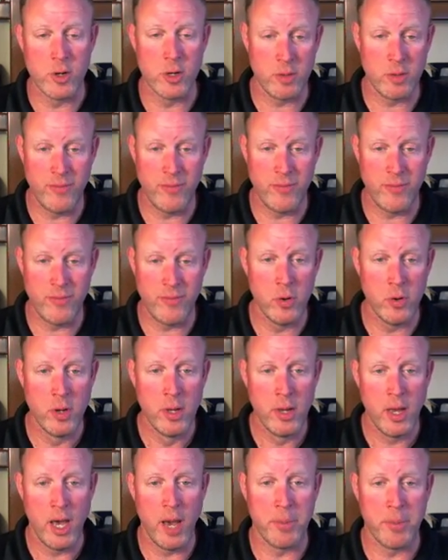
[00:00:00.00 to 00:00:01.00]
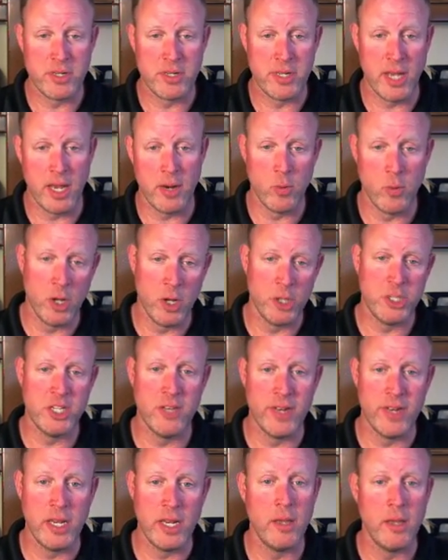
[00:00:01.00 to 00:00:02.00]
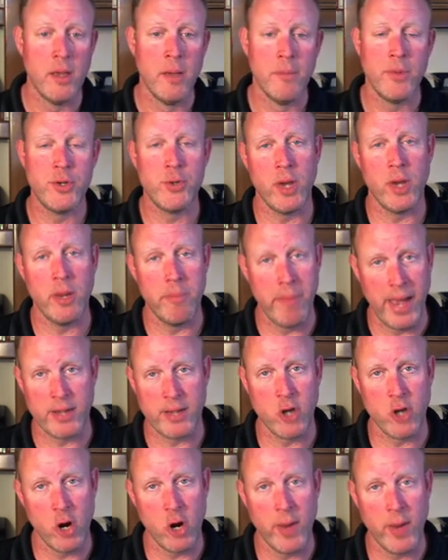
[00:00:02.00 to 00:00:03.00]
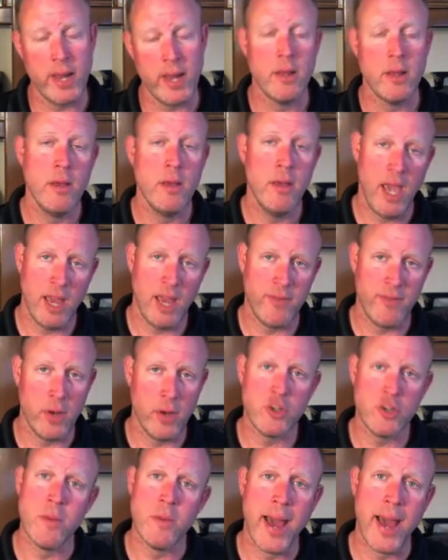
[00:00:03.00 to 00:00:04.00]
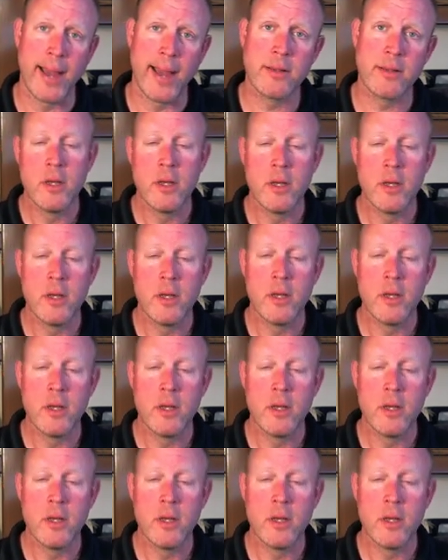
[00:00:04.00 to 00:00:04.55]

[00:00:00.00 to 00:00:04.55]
and it'll give you a percent relativity between max heart rate and VO2 max.